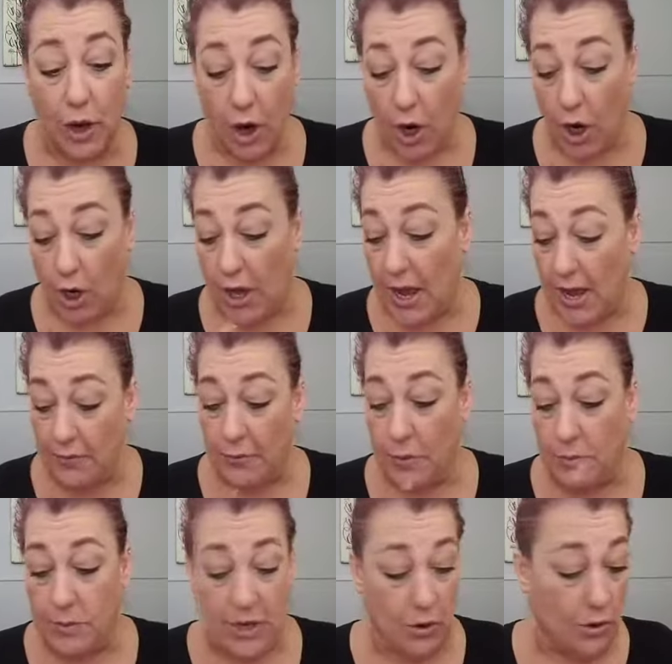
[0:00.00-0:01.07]
hard eye for
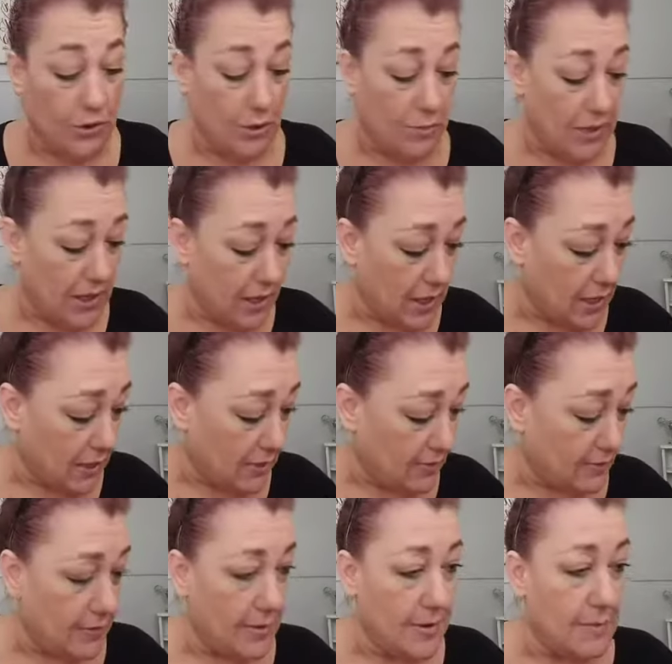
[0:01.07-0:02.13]
me, only
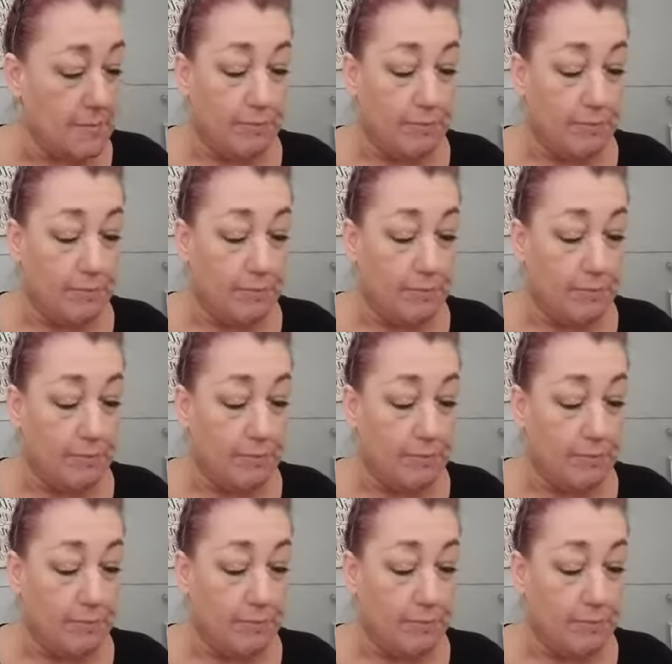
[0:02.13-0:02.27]
because